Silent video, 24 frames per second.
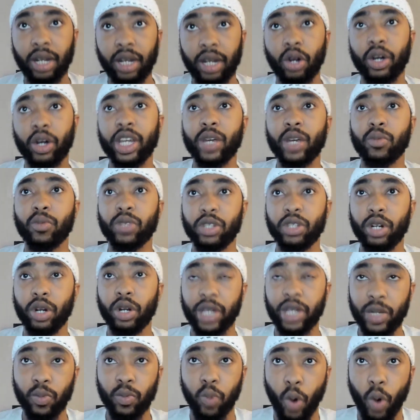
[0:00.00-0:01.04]
or
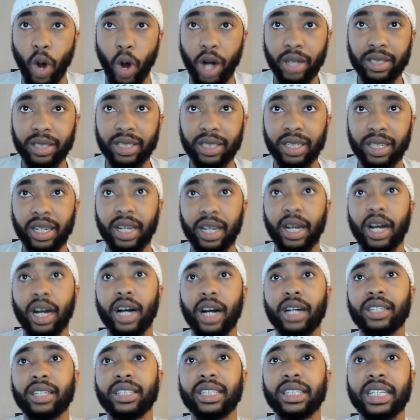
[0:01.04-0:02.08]
he walked,
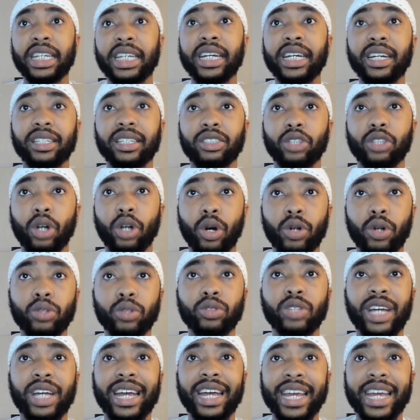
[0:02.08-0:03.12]

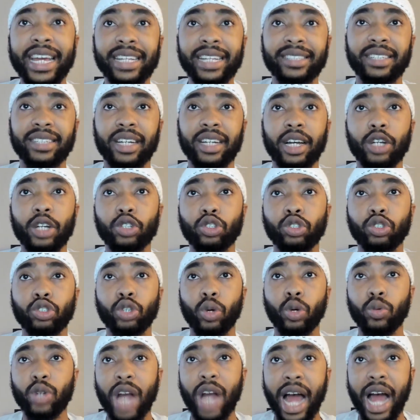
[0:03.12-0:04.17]
ligzos, it,
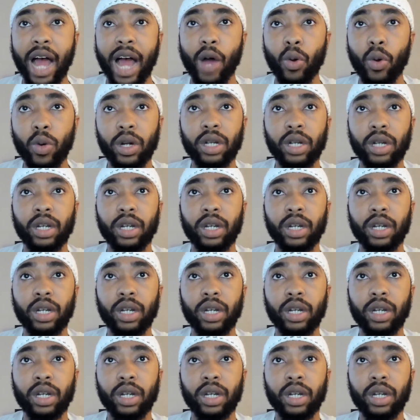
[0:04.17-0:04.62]
so now,